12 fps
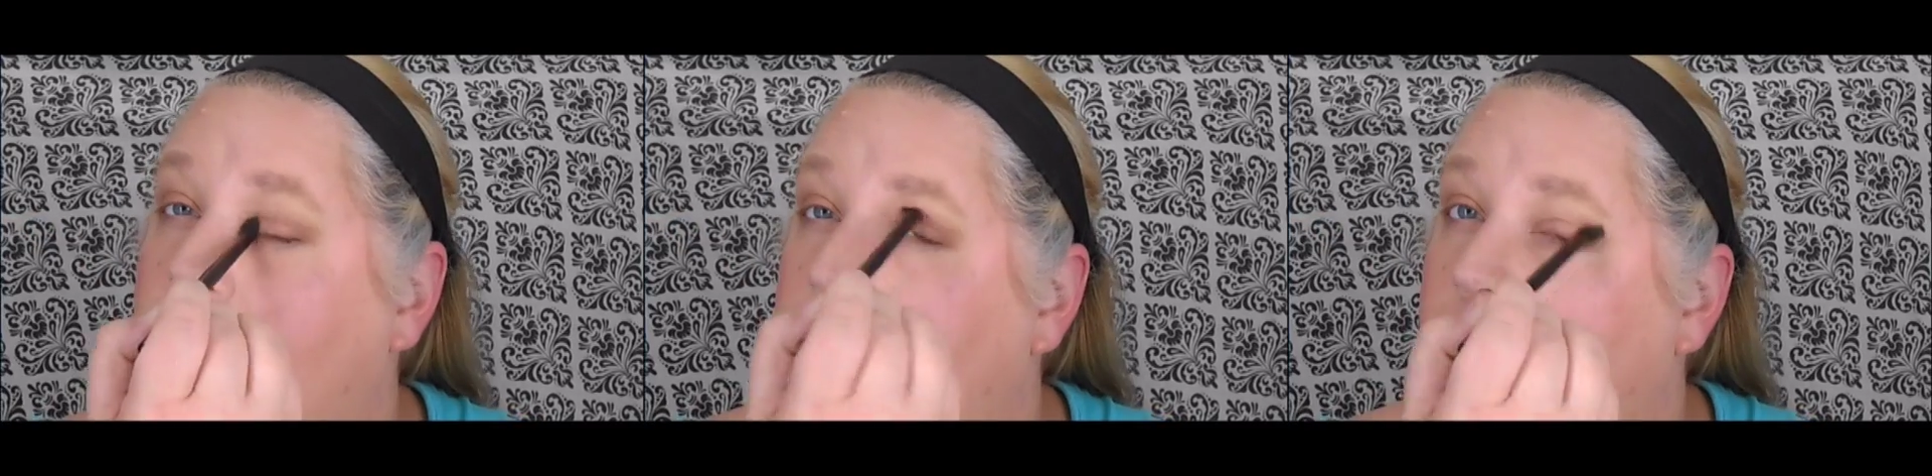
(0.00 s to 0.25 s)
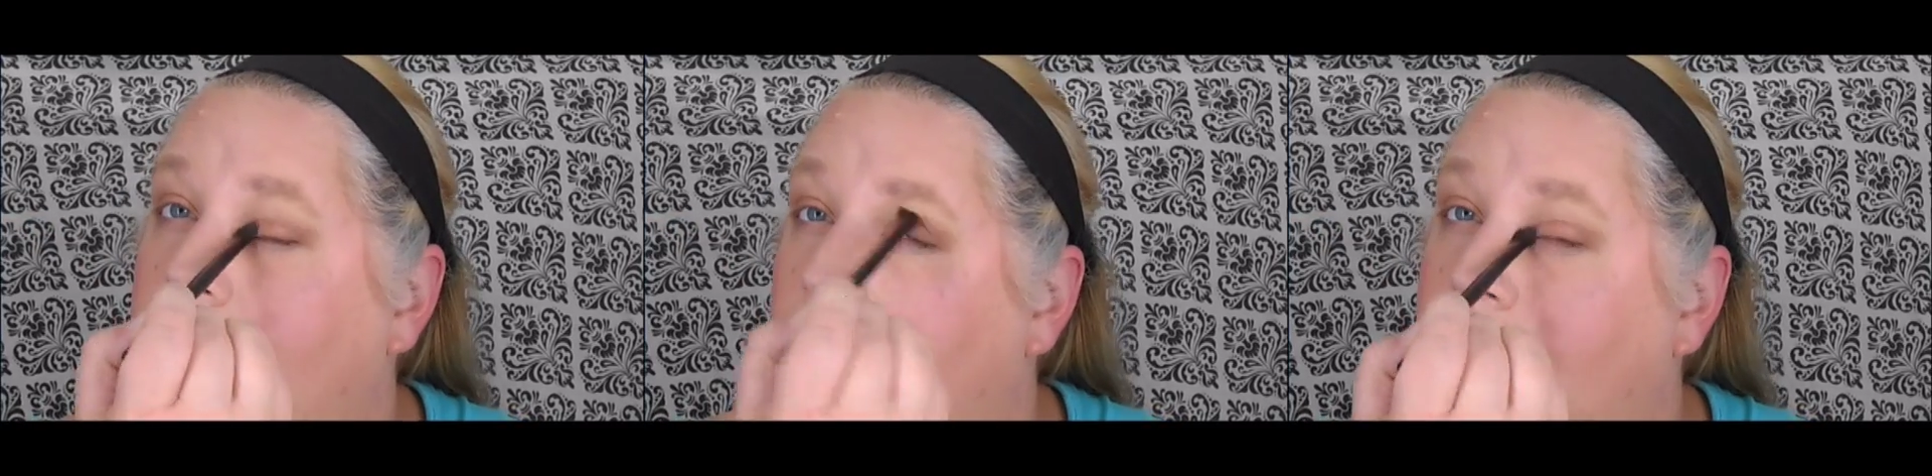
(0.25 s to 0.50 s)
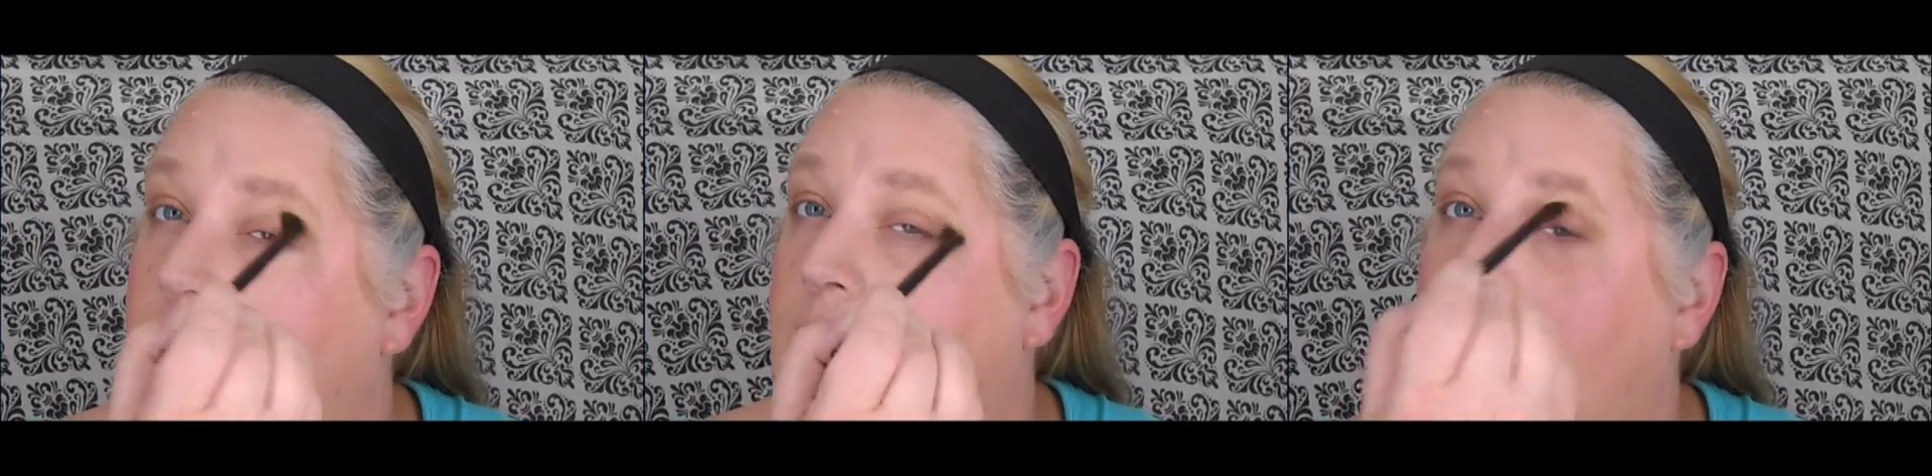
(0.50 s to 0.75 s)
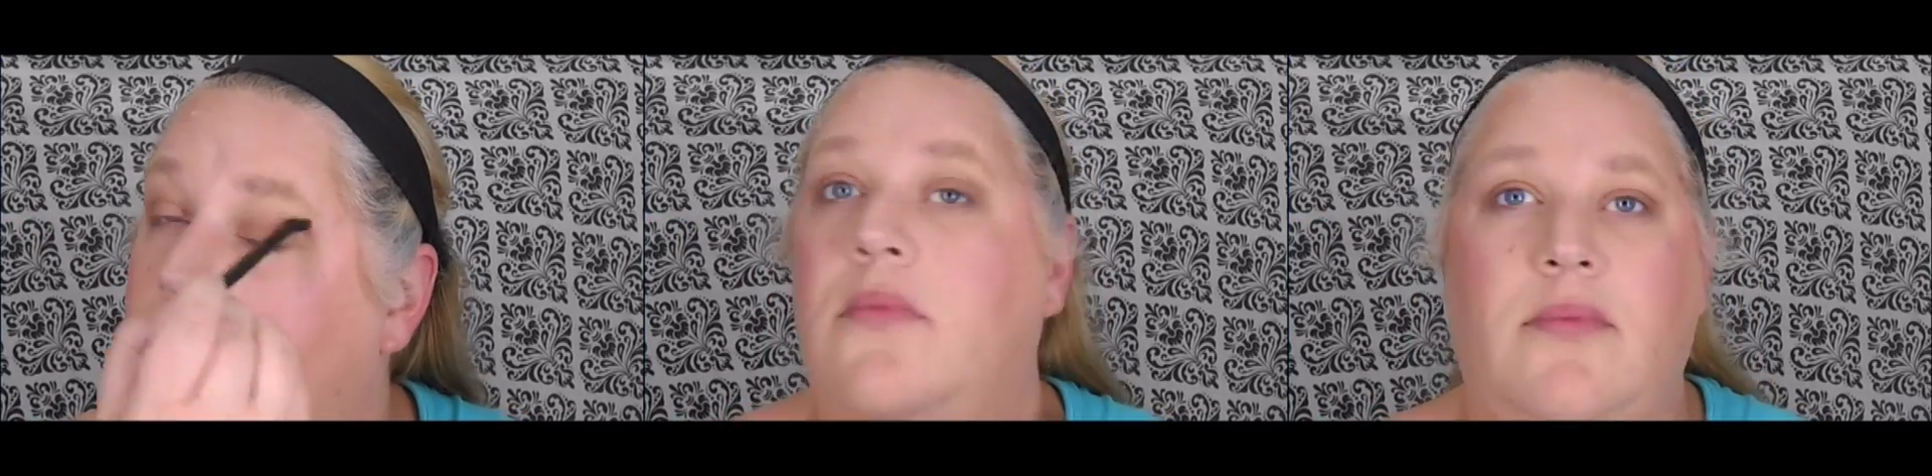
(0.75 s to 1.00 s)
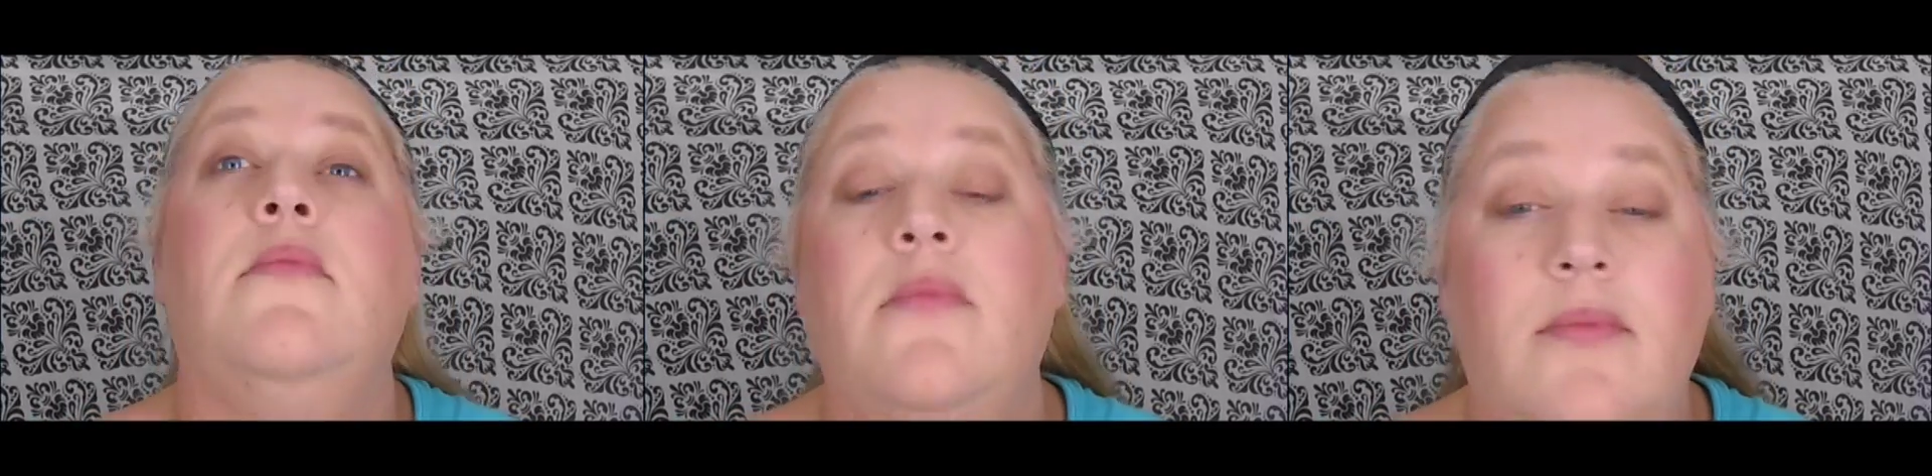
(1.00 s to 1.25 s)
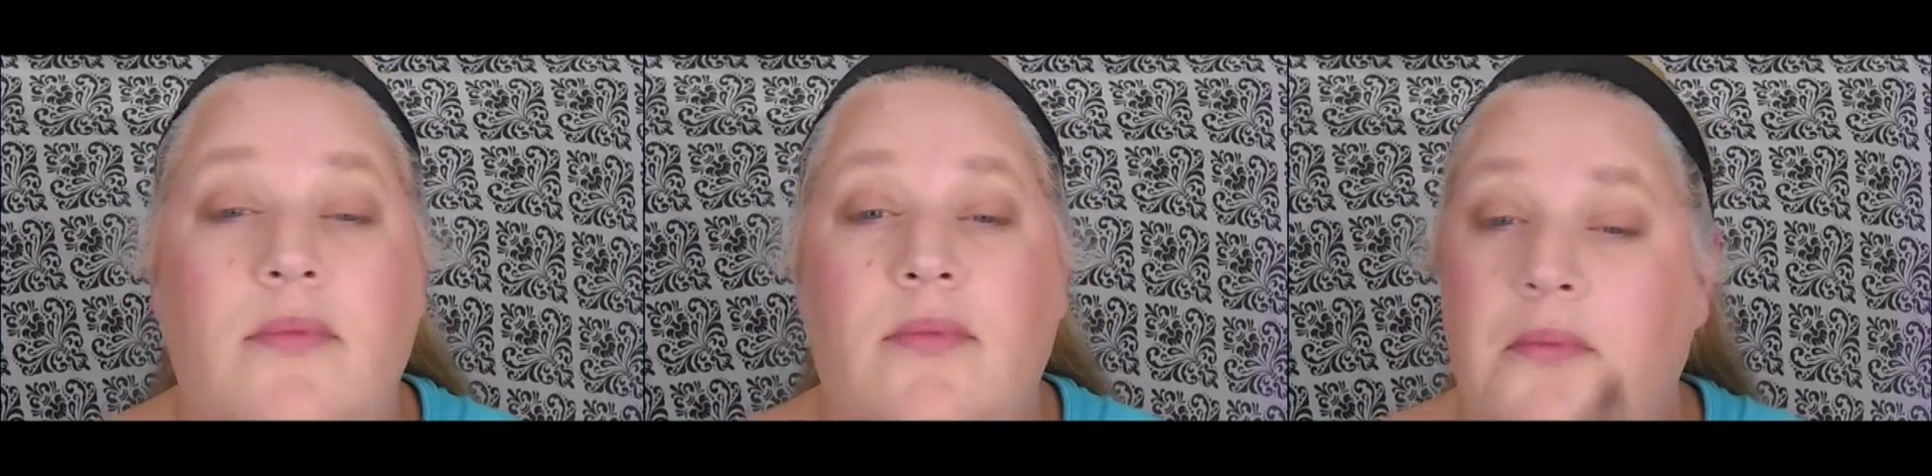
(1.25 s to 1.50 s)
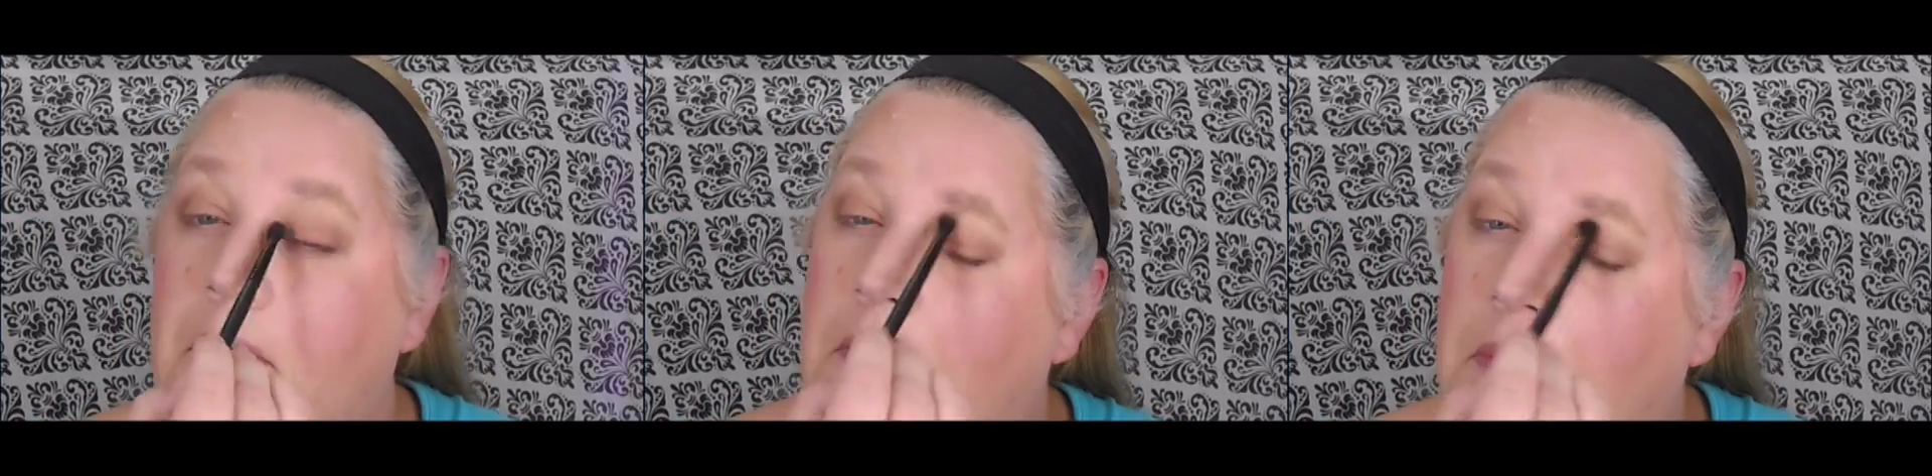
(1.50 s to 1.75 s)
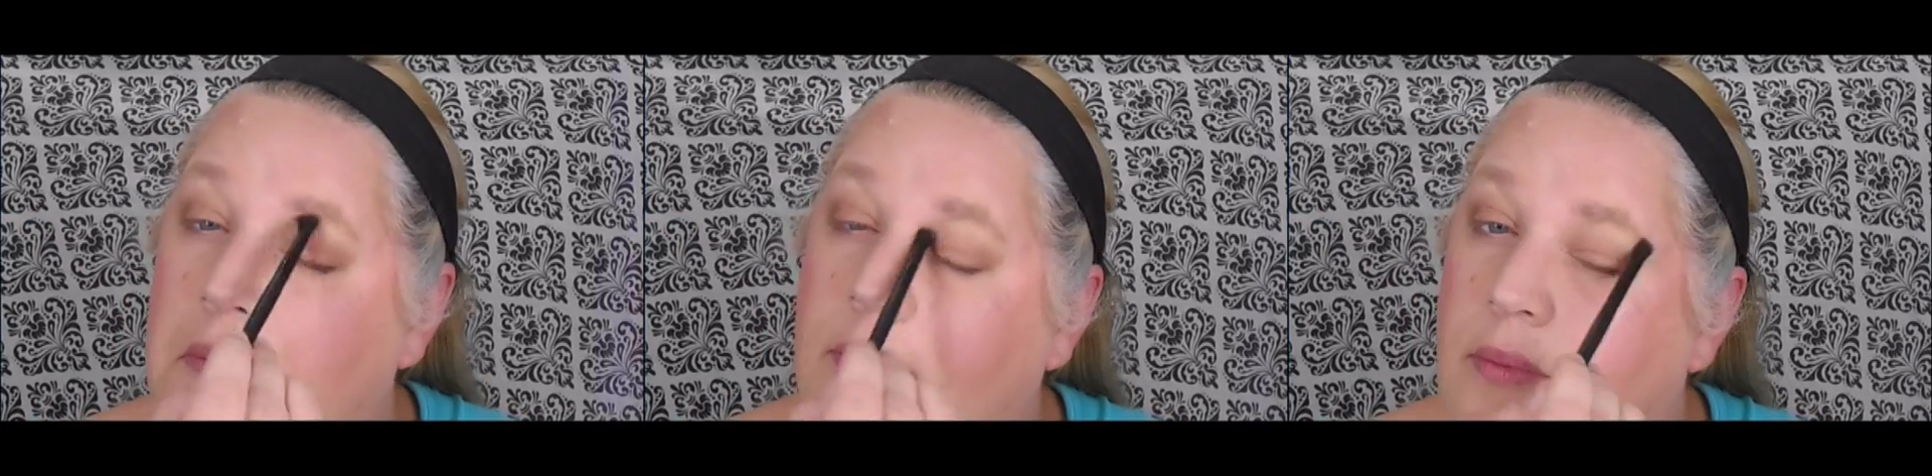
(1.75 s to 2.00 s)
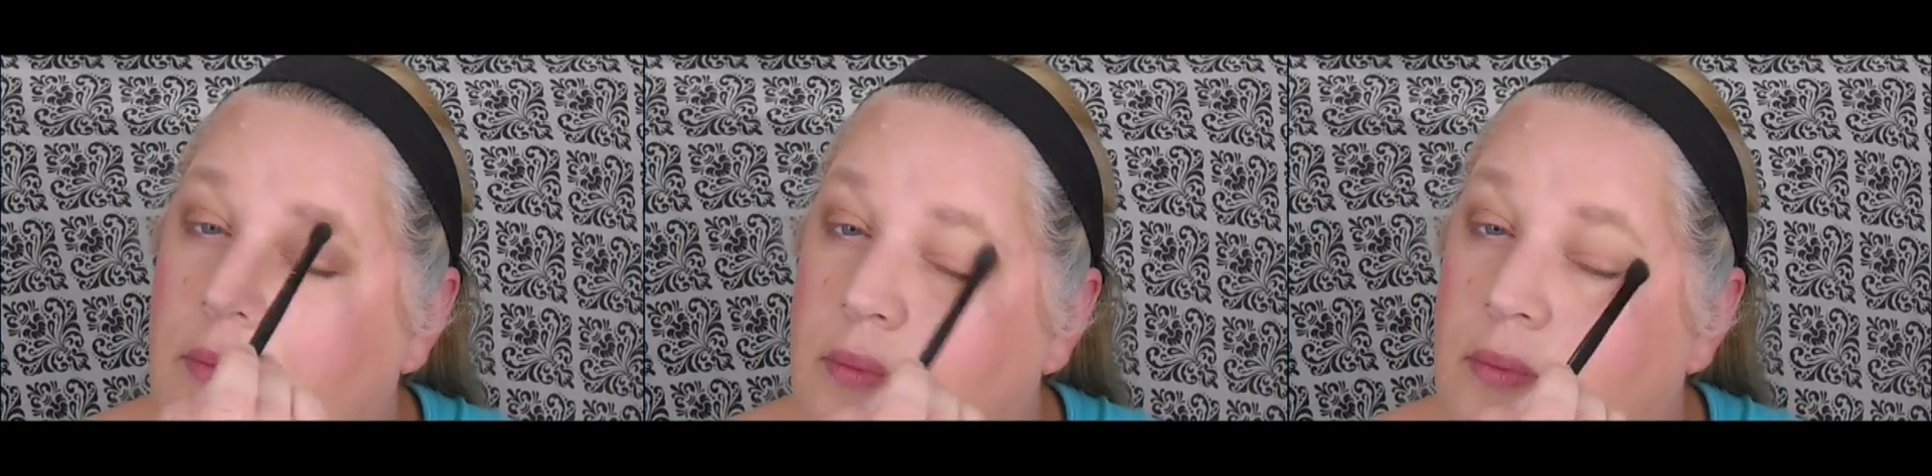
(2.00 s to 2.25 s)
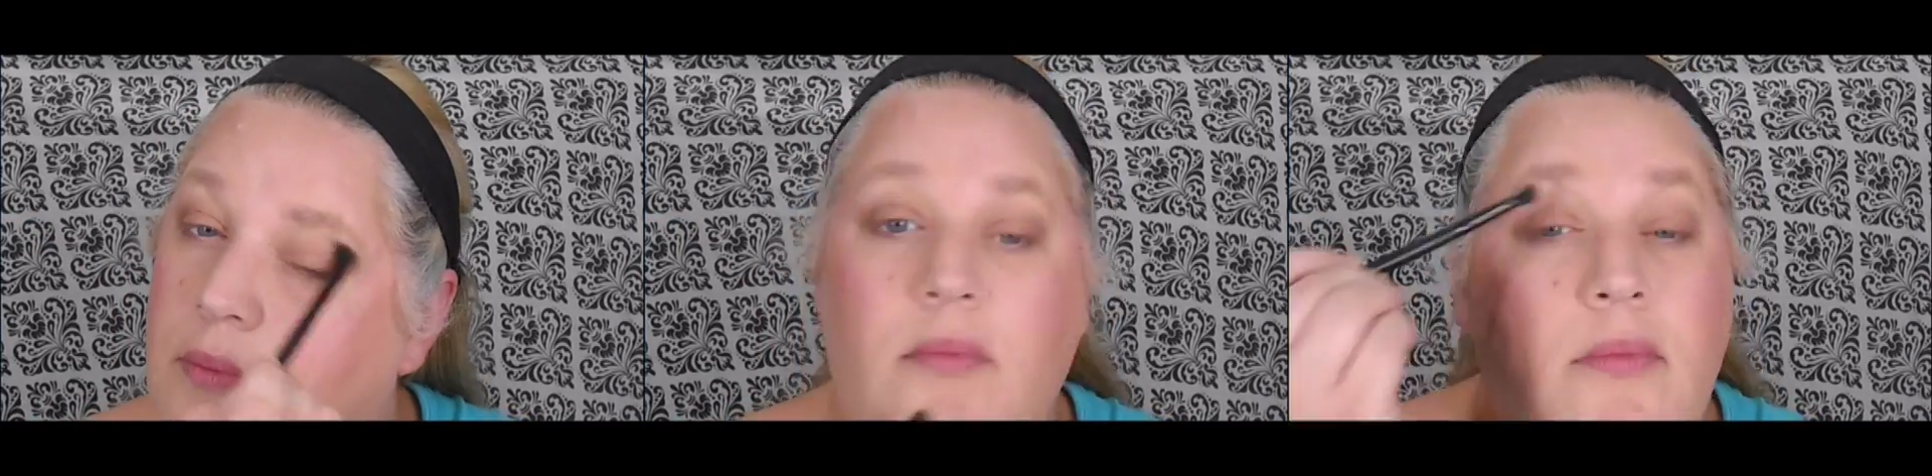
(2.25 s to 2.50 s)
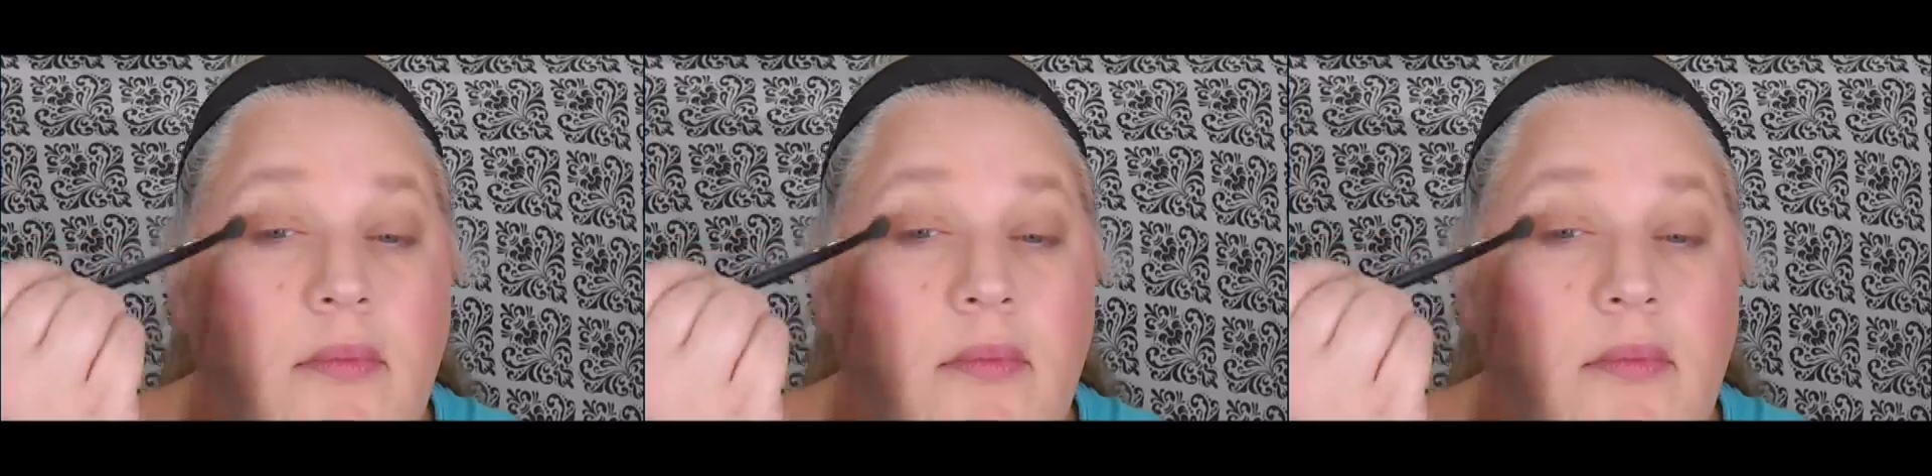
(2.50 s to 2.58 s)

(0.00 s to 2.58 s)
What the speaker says: And using that same E.L.F. contour brush